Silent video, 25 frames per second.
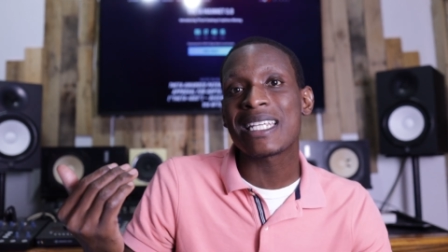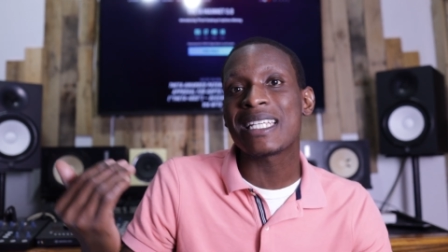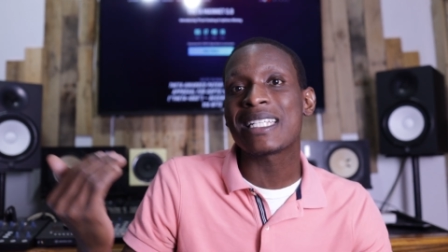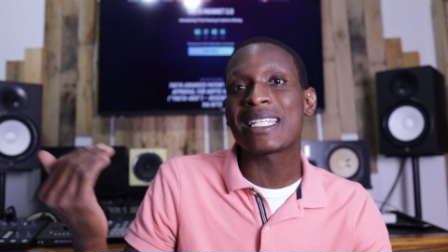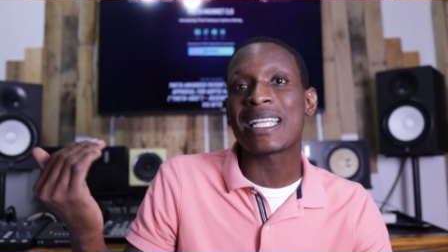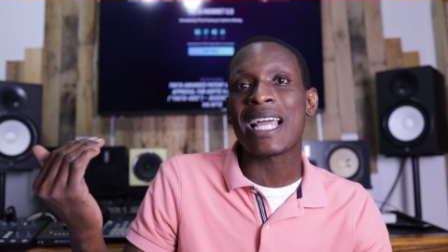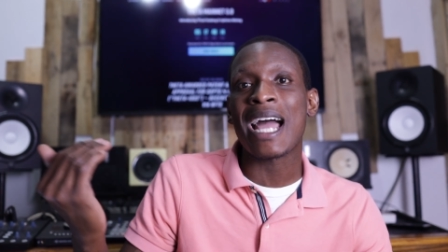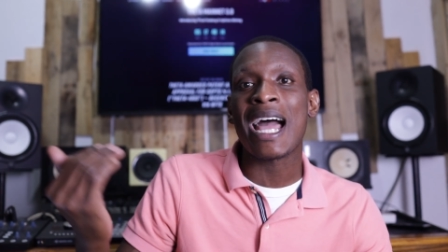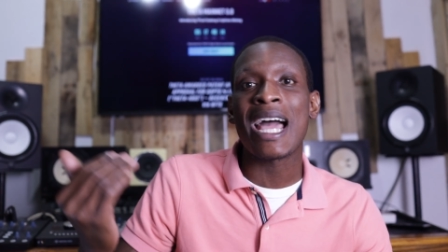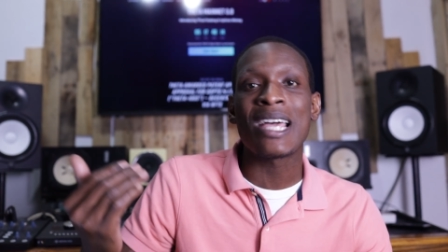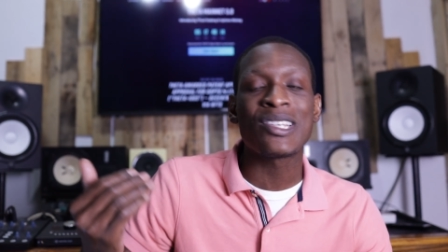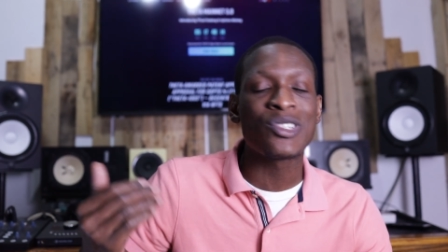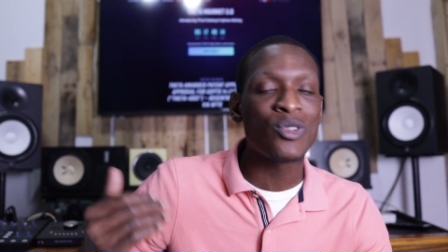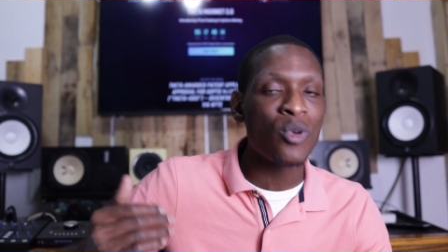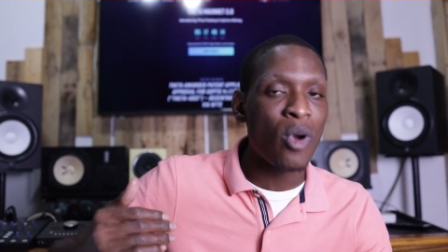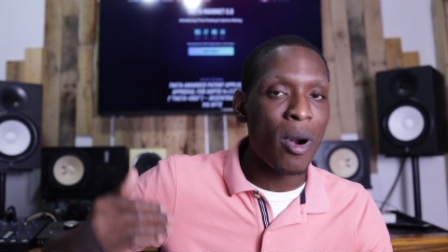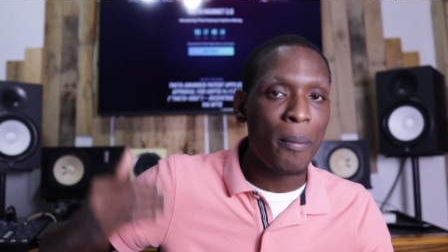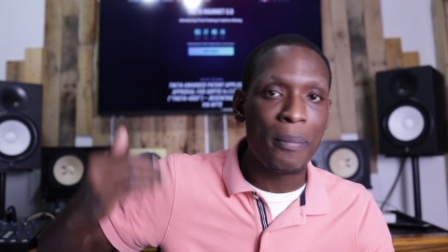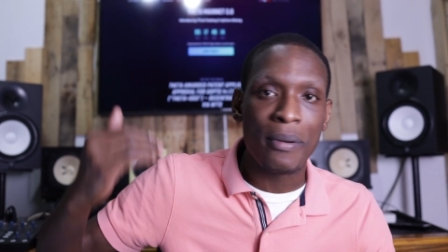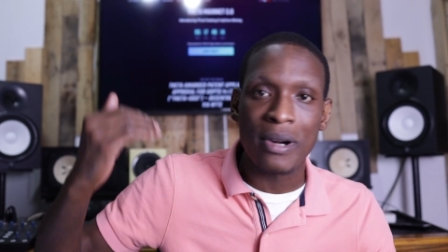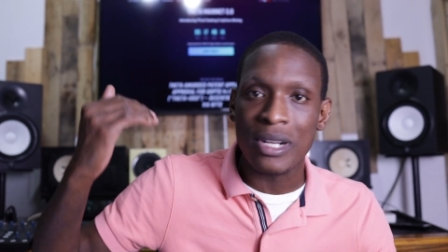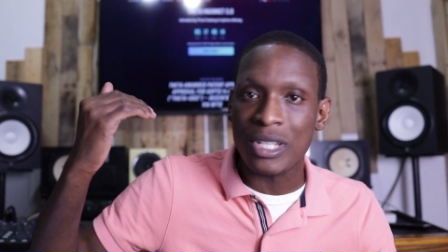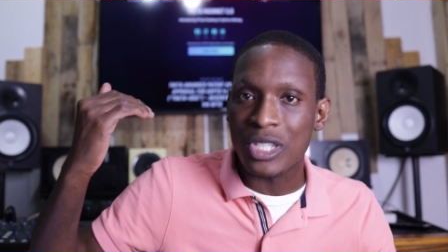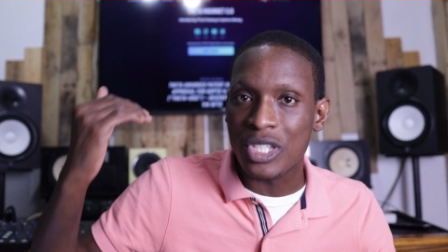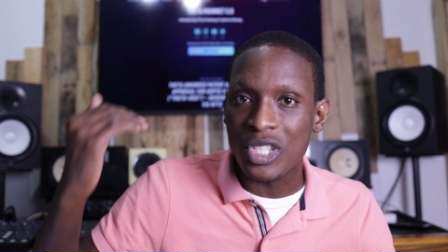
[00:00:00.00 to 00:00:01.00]
these guys who are
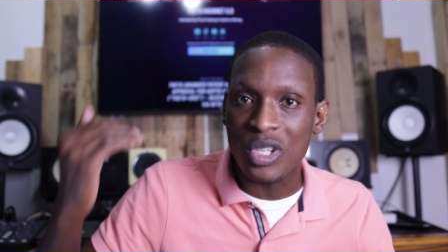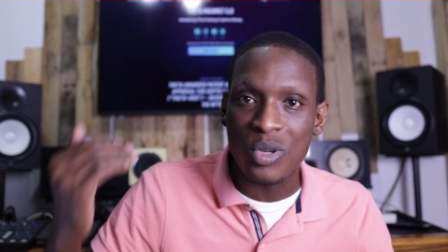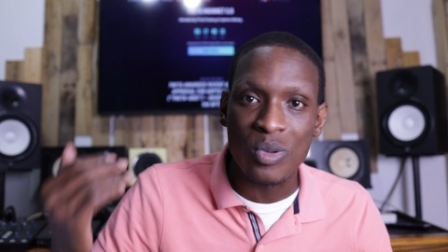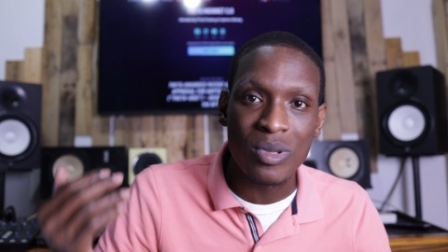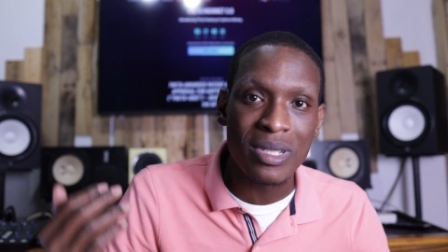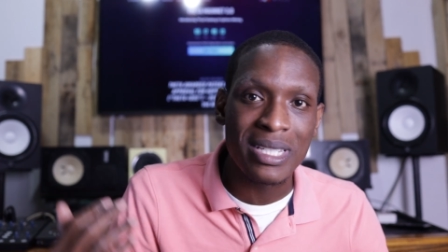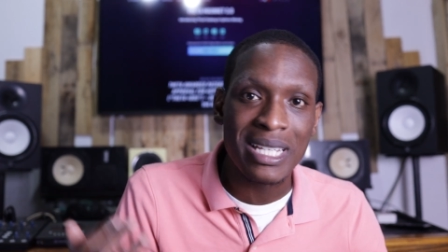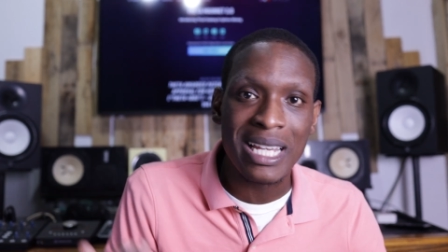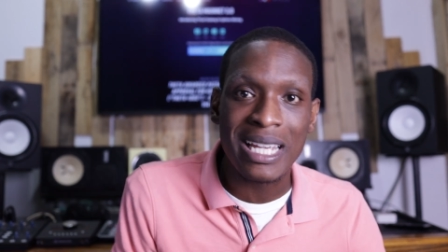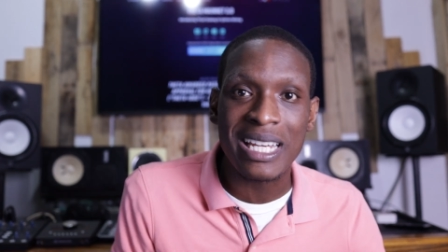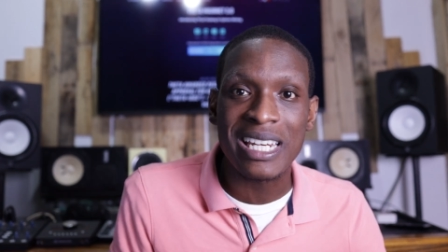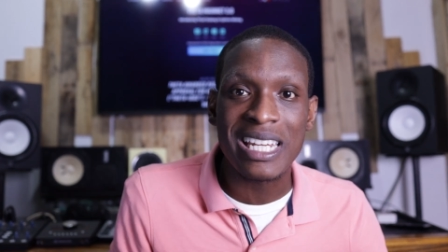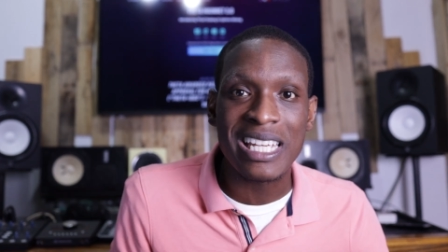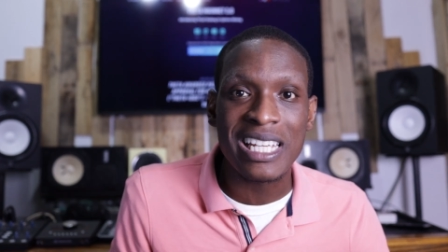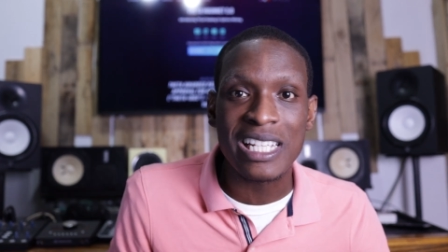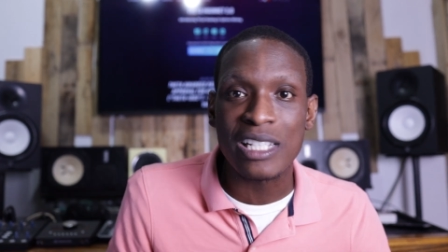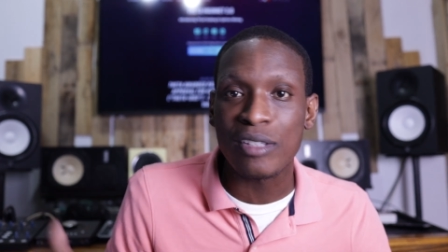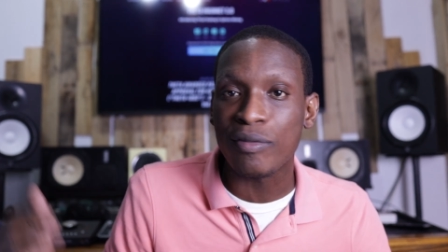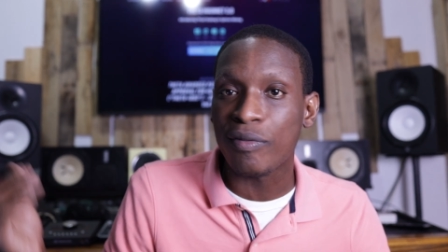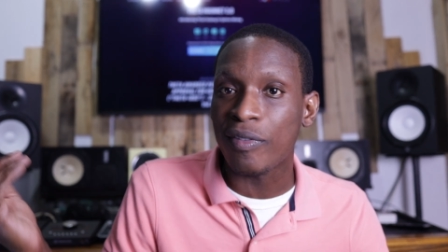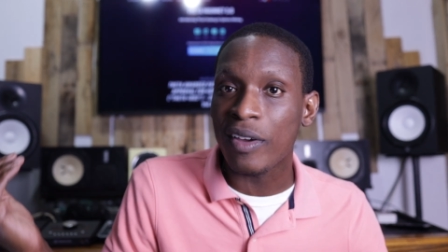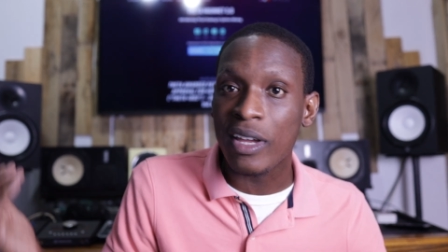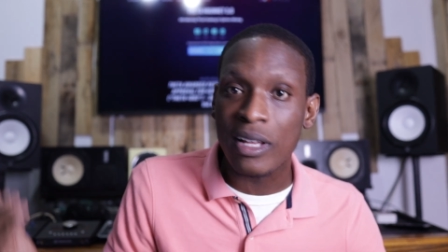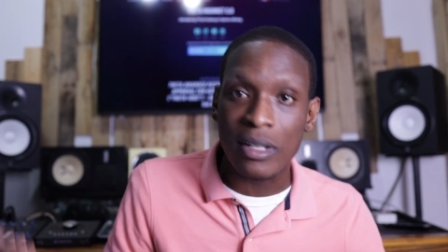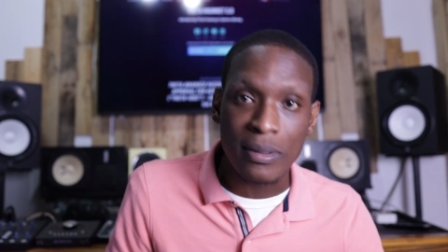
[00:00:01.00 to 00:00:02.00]
producing
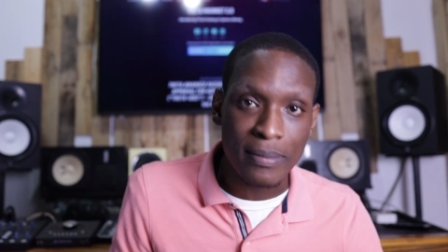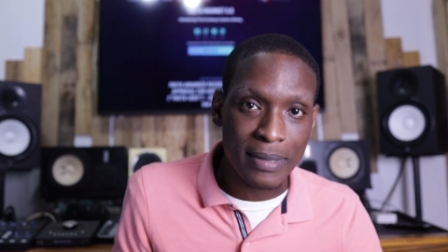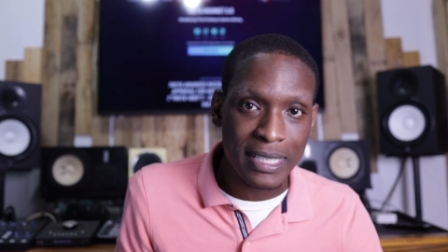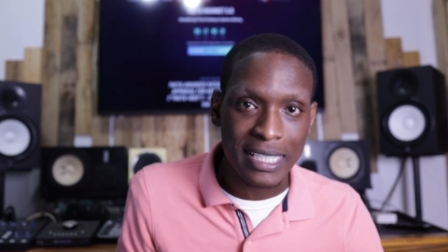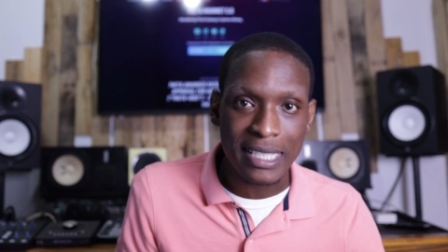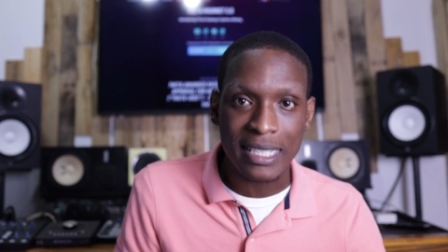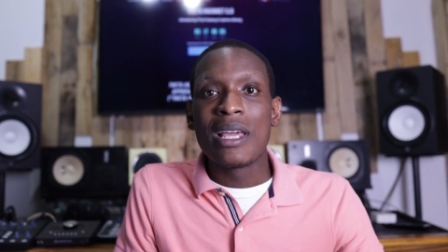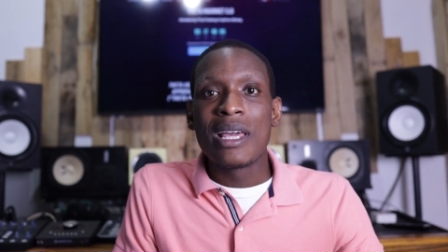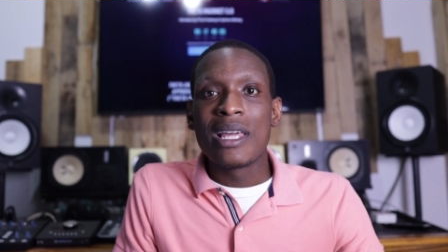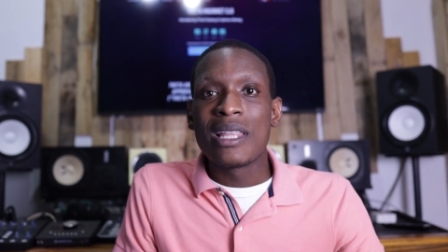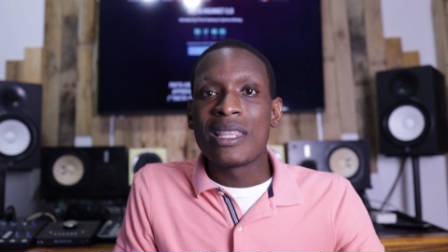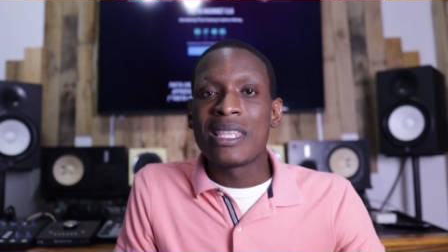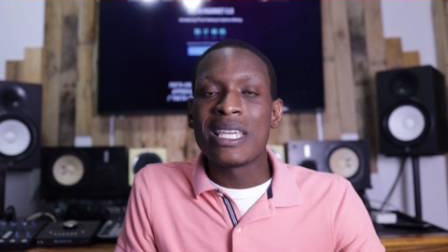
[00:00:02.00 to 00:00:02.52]
these films.